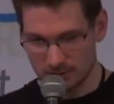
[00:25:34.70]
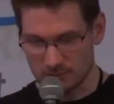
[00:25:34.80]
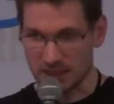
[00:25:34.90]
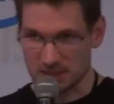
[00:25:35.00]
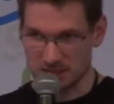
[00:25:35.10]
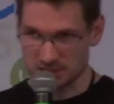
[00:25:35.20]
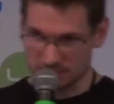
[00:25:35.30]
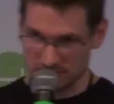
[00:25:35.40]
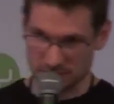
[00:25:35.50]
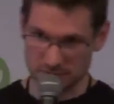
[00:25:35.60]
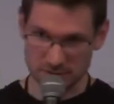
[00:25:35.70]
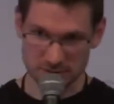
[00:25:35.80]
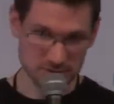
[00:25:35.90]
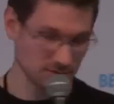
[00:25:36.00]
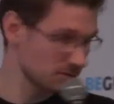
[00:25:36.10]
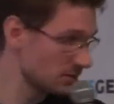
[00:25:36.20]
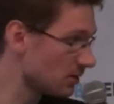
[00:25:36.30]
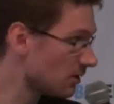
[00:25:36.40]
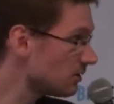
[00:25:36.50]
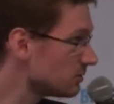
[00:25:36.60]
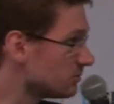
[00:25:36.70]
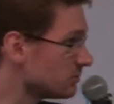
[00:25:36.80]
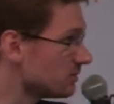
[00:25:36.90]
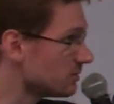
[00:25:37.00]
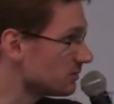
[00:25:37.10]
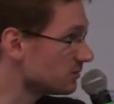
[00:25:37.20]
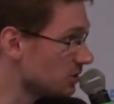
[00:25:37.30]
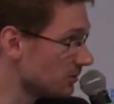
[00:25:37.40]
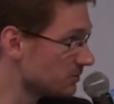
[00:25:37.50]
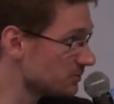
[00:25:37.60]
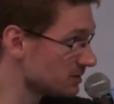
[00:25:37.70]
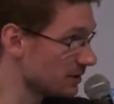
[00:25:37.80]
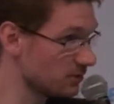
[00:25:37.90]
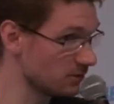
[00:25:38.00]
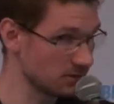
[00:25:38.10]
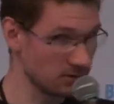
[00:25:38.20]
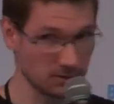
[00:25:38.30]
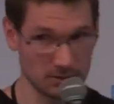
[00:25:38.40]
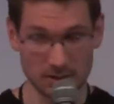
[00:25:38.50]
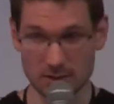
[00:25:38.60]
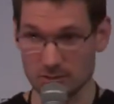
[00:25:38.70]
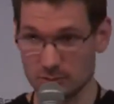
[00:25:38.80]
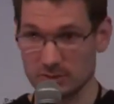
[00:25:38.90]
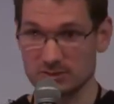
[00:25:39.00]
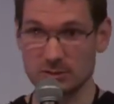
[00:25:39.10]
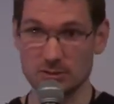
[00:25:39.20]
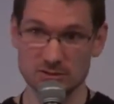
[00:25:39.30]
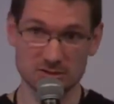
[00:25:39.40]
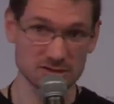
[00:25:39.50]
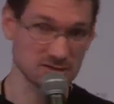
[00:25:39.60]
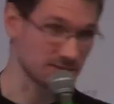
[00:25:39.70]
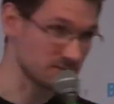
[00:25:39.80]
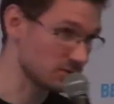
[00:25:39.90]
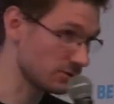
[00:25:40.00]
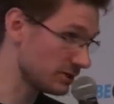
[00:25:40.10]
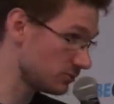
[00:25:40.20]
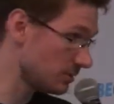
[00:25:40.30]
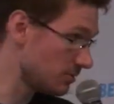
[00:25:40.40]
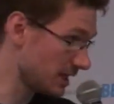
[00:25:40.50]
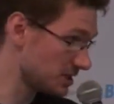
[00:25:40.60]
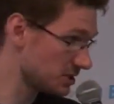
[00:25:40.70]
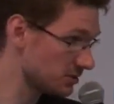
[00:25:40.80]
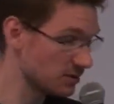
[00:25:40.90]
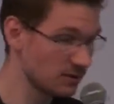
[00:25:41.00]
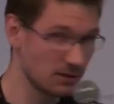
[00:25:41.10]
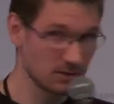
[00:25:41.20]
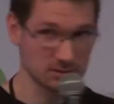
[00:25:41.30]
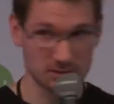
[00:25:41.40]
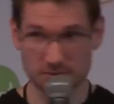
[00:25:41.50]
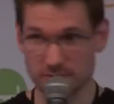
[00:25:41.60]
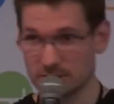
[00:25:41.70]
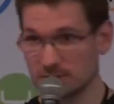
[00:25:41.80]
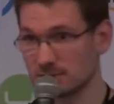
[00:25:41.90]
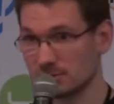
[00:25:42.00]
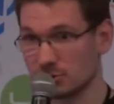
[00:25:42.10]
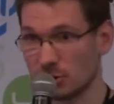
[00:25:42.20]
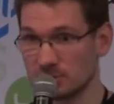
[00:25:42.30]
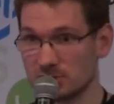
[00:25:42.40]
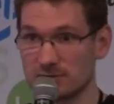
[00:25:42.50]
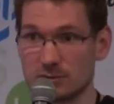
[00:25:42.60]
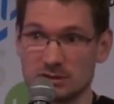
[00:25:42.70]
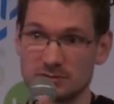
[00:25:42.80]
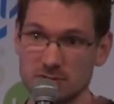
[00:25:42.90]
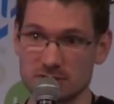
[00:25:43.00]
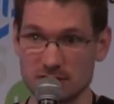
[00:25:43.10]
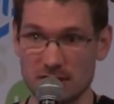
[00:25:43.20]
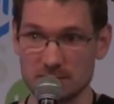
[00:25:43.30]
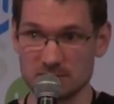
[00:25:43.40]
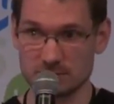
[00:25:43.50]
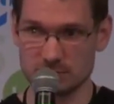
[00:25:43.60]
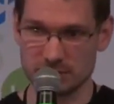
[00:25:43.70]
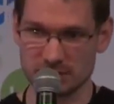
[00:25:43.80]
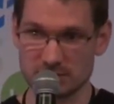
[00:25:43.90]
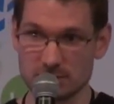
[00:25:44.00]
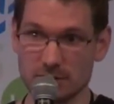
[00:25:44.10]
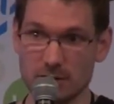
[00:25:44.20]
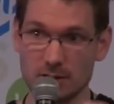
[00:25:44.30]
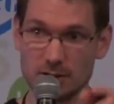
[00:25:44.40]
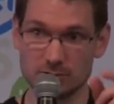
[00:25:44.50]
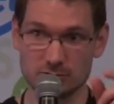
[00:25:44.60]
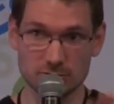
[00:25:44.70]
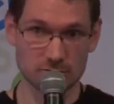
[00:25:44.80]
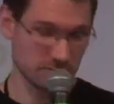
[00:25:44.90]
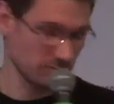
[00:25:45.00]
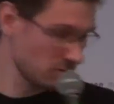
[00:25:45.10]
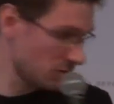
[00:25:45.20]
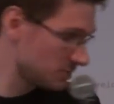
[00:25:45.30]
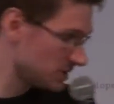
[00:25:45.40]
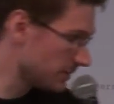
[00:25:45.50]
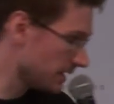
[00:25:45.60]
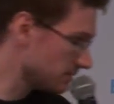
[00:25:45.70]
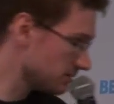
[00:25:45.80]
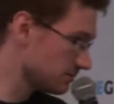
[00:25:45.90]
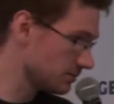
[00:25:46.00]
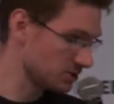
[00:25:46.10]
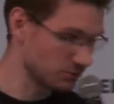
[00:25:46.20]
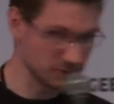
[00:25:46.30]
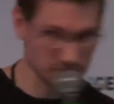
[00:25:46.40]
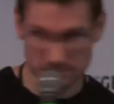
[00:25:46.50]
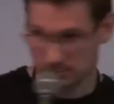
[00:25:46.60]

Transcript: batch different calls to the job scheduler across all the systems. So it will batch different jobs for different apps together to optimize battery